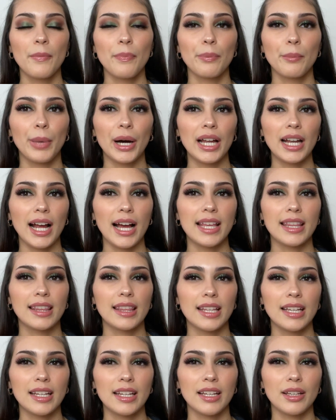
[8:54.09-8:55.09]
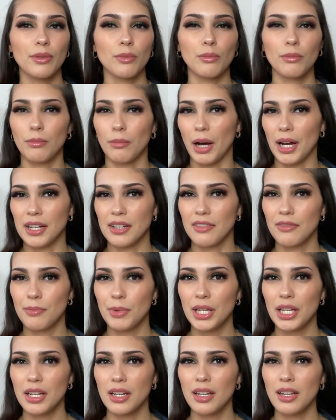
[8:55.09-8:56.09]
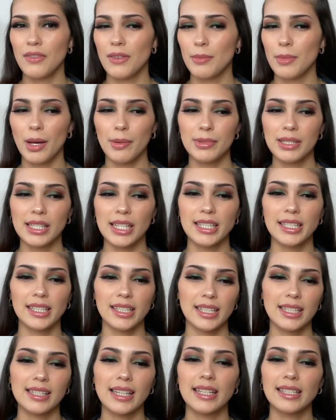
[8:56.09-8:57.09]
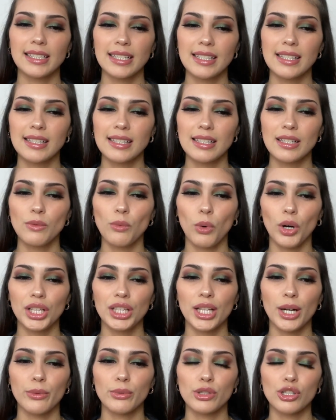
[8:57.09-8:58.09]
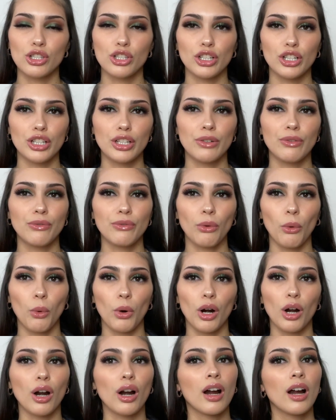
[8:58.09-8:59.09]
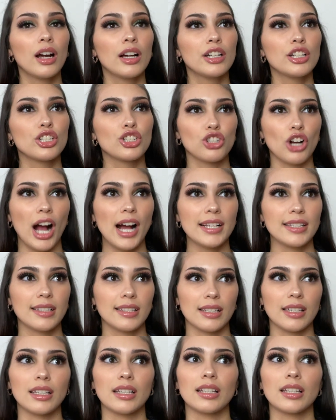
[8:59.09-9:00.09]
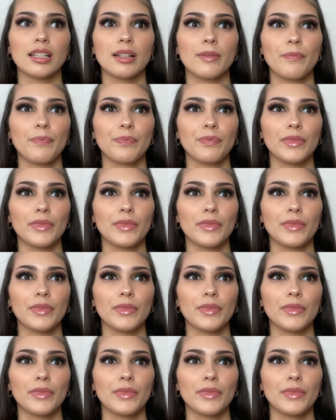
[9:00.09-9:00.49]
but I think it might have been, if I'm not mistaken, because I did see one that was good for dry skin,